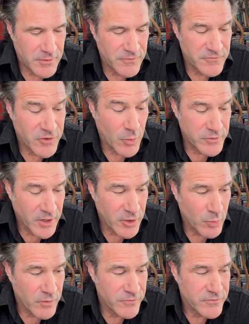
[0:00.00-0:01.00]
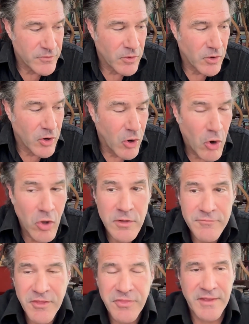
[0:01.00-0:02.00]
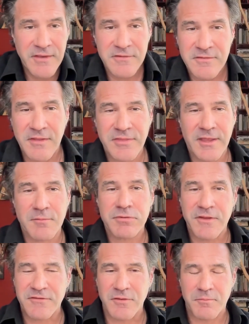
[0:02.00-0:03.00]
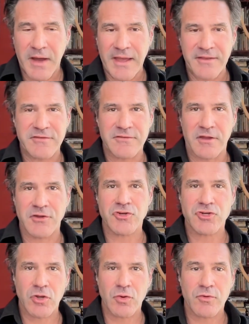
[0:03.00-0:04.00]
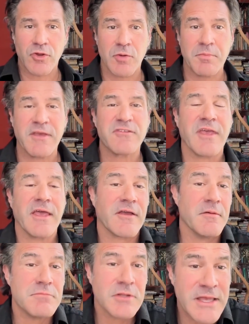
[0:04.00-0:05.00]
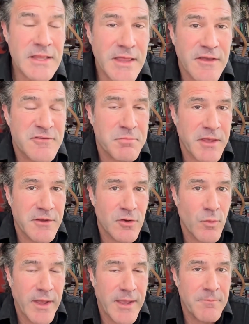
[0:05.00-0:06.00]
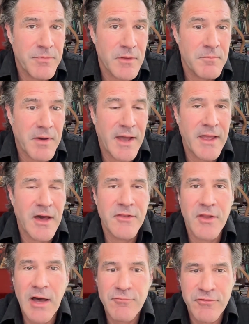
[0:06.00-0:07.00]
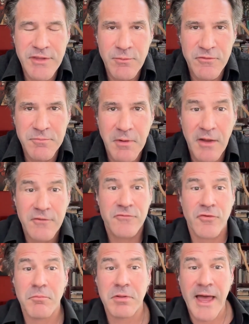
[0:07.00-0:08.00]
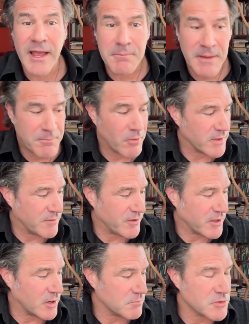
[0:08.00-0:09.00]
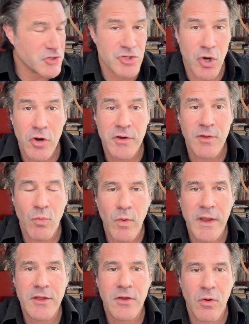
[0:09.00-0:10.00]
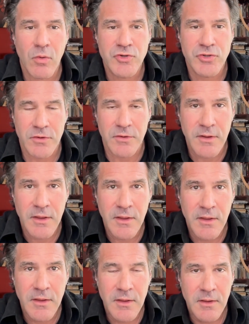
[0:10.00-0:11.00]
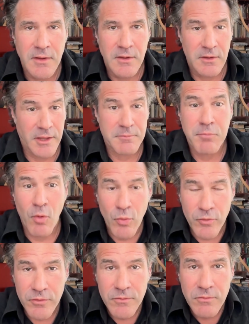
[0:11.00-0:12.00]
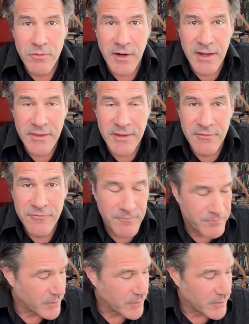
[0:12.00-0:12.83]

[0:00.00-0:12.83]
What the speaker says: So in other words, all of the things that the implicit bias study showed could be completely explained away by a novelty response. So black people living in a majority white culture, like Boulder, where I live,